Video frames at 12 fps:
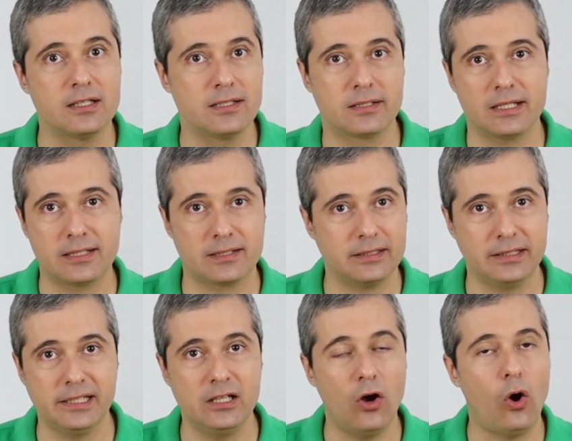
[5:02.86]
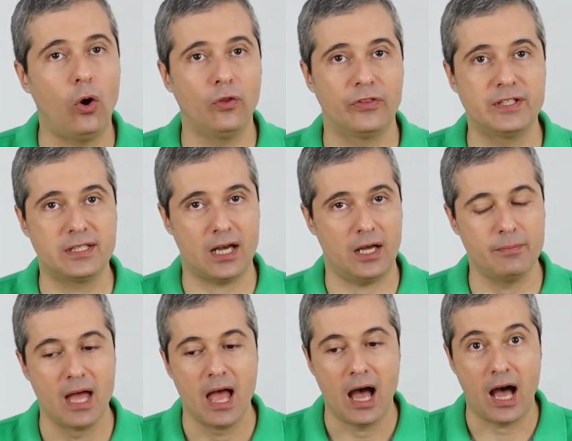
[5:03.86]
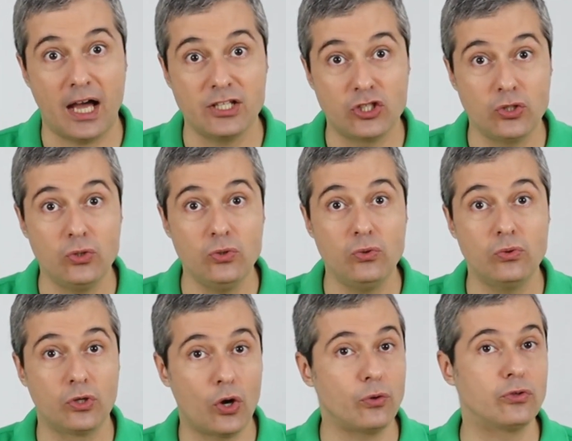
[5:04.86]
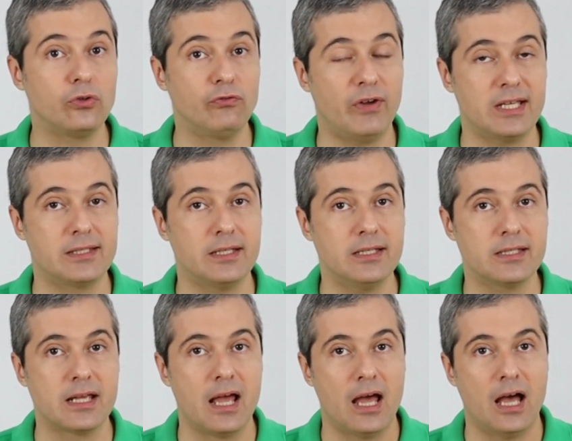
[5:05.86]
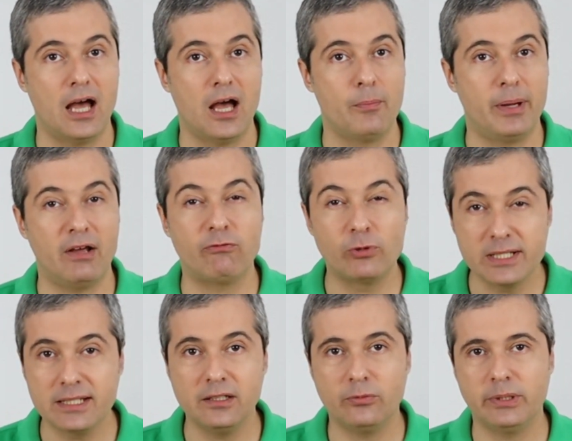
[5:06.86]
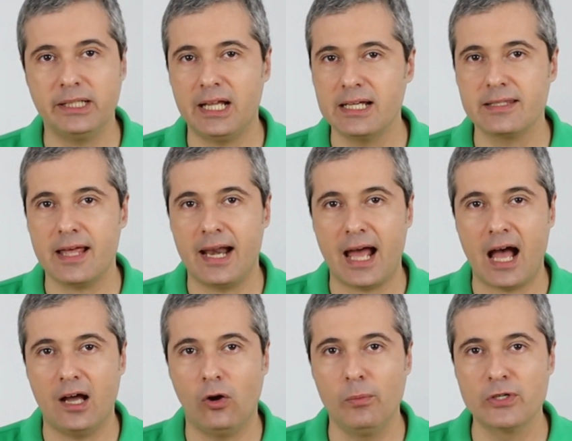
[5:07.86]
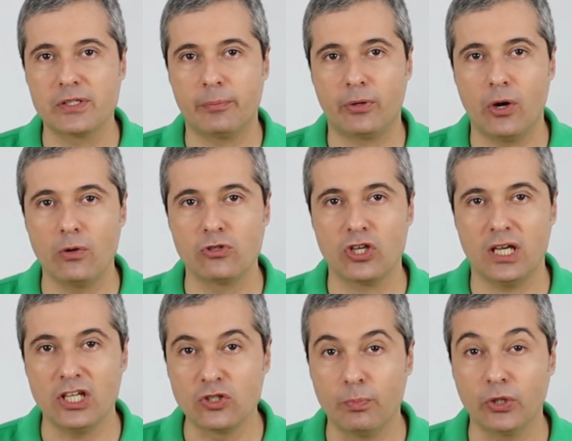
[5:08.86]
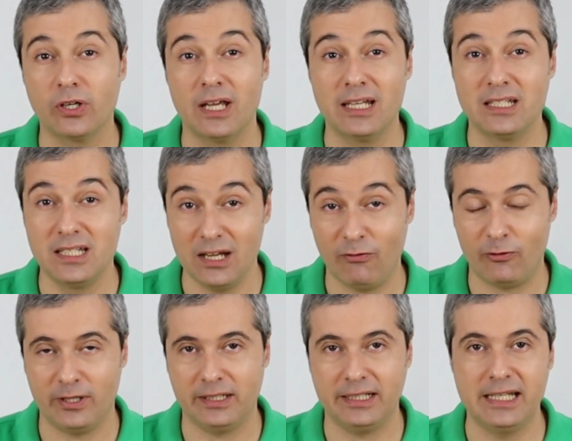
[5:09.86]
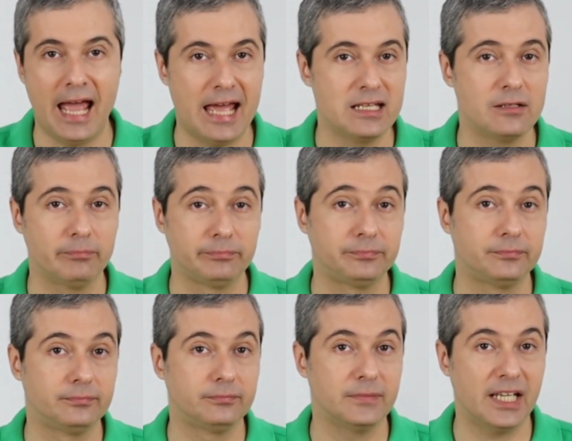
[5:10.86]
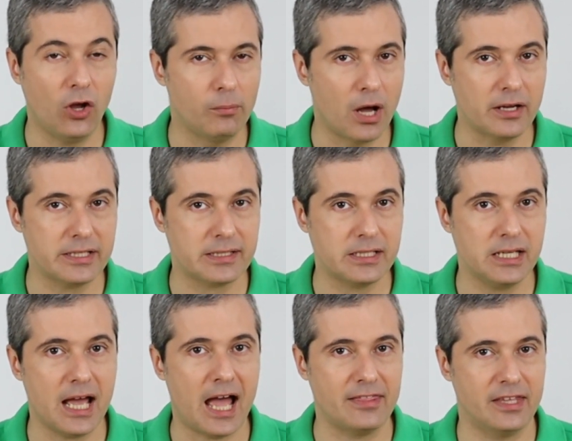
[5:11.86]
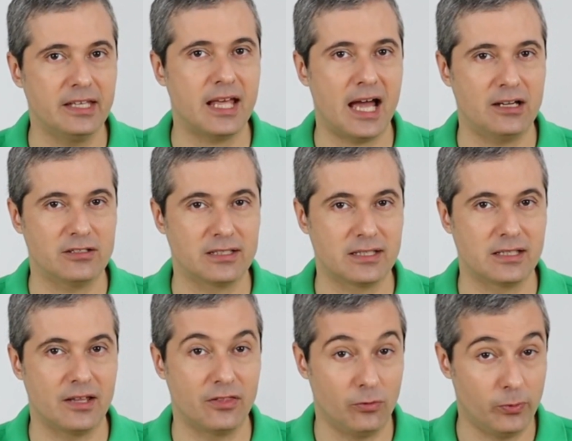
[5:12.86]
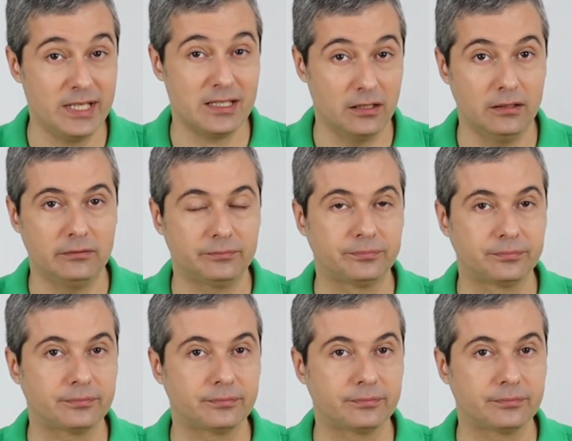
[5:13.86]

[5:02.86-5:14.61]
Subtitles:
consistently all the time. I do go through phases, but I've recently realized that I almost approach each book differently, and in all modesty, I think that's the reason